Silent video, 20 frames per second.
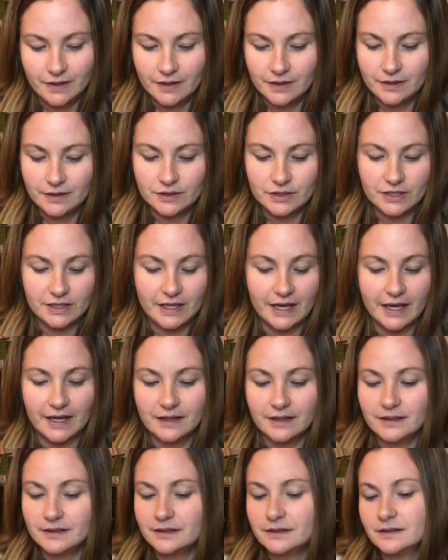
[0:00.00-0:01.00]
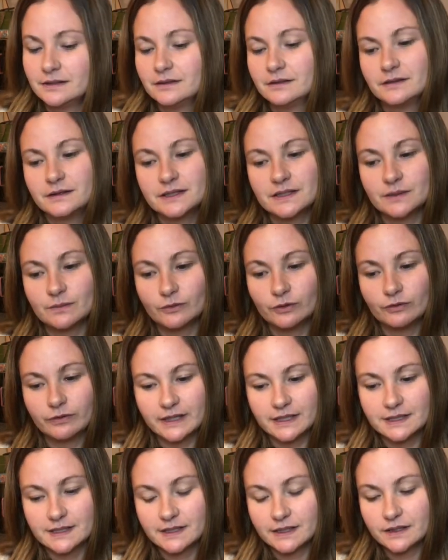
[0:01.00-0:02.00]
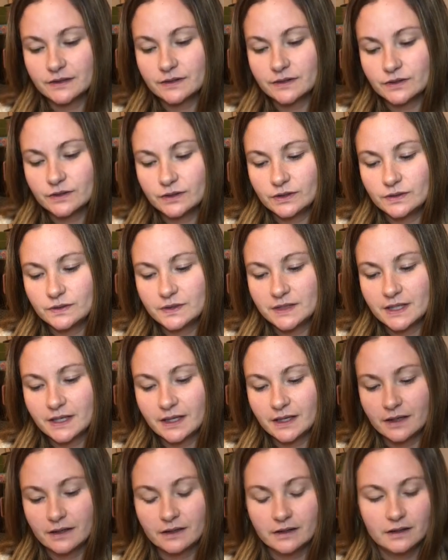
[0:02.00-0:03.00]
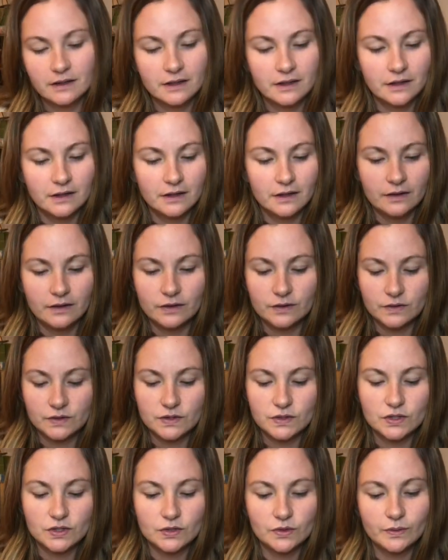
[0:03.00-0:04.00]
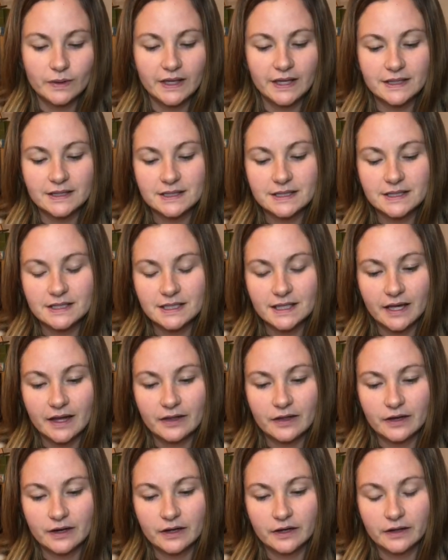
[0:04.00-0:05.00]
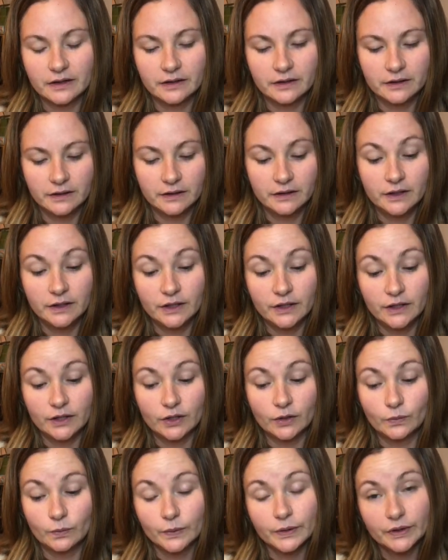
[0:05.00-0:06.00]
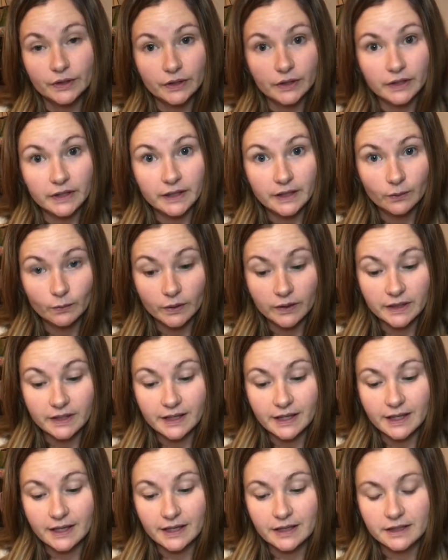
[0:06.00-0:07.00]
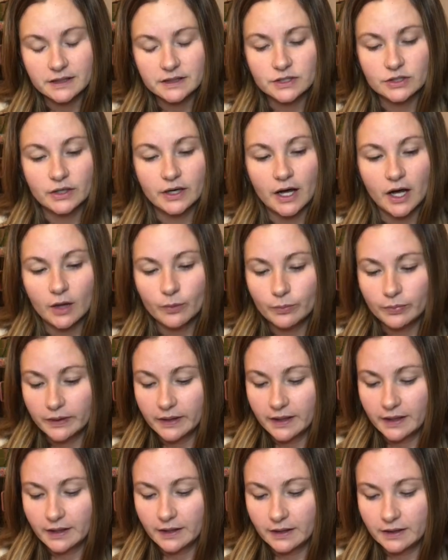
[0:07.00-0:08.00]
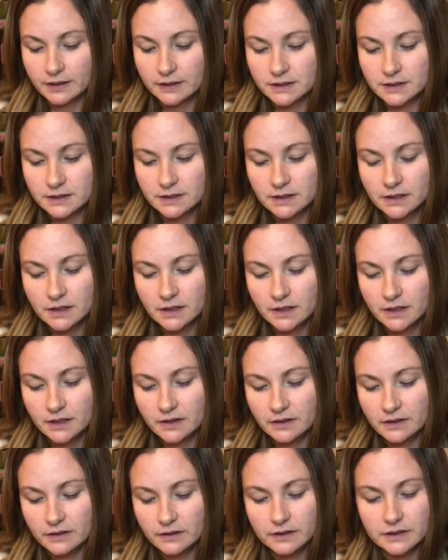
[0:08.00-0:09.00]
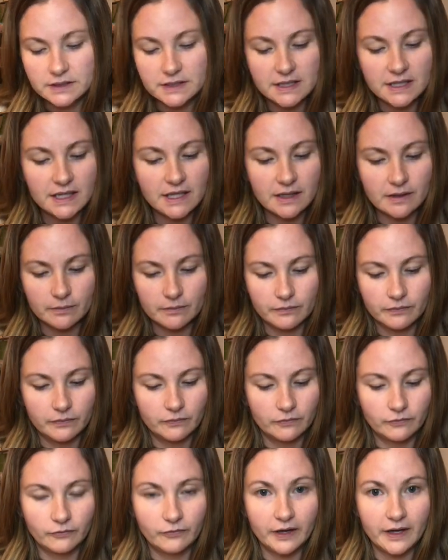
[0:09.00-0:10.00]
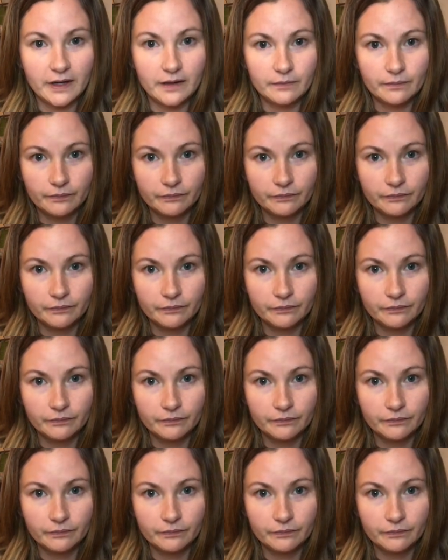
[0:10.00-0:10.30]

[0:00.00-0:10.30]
which again, some great skills you're using. Those two hands together, your working hand, your helping hand, they're a team, right?